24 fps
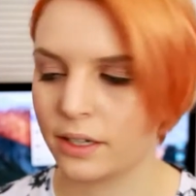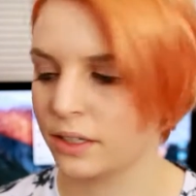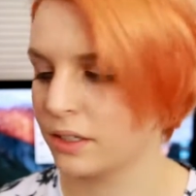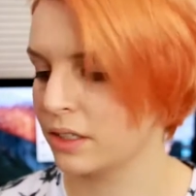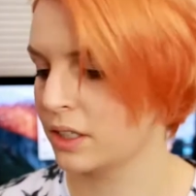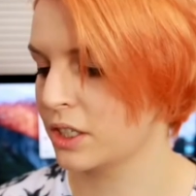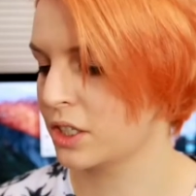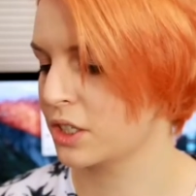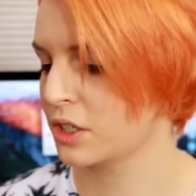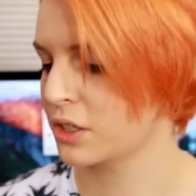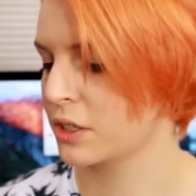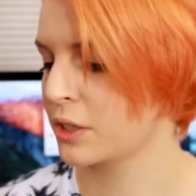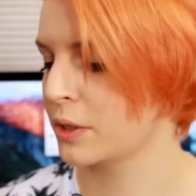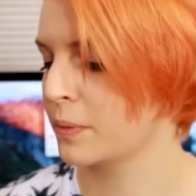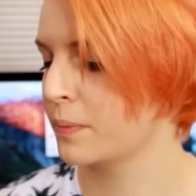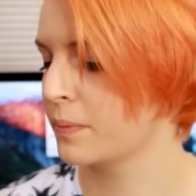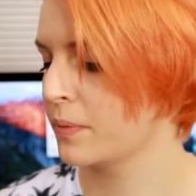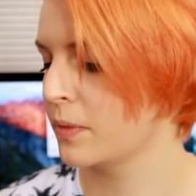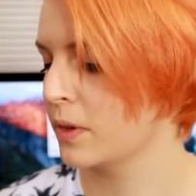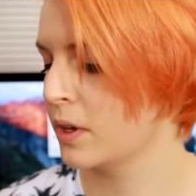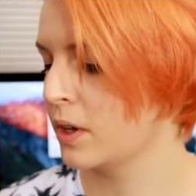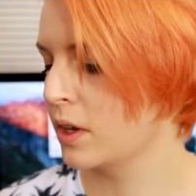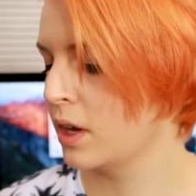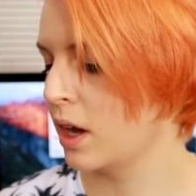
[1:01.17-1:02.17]
Conditioner.
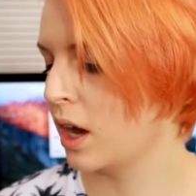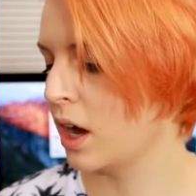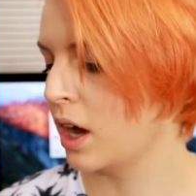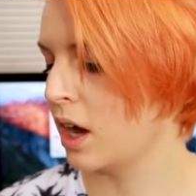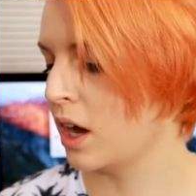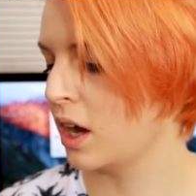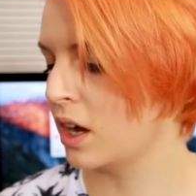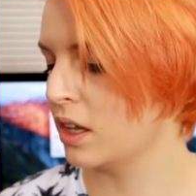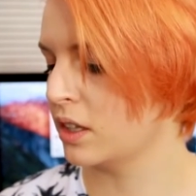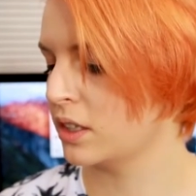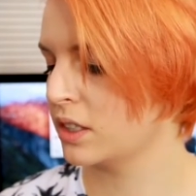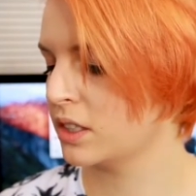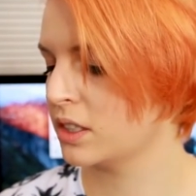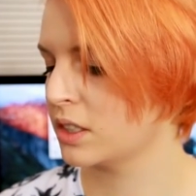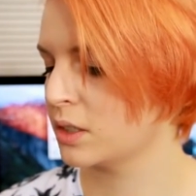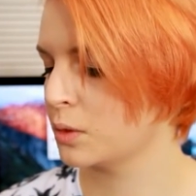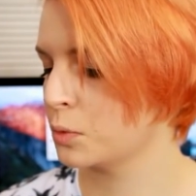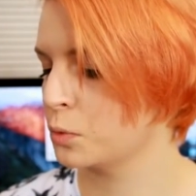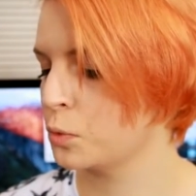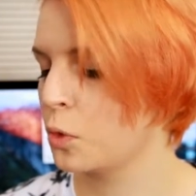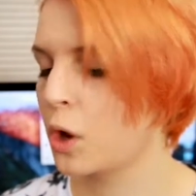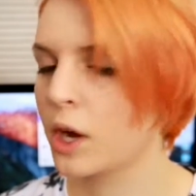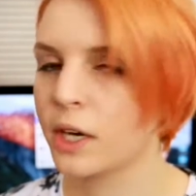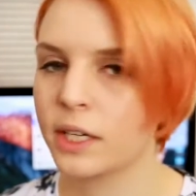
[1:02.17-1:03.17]
This is
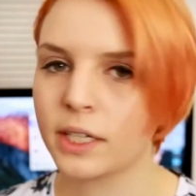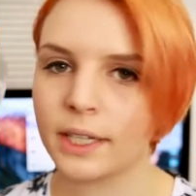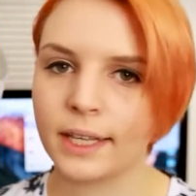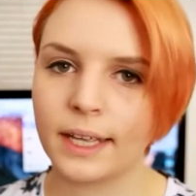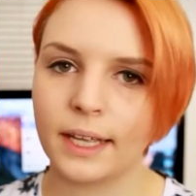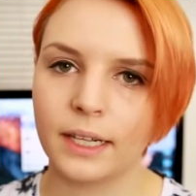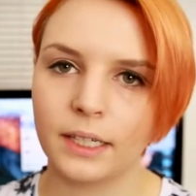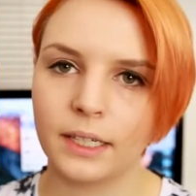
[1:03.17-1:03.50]
a 1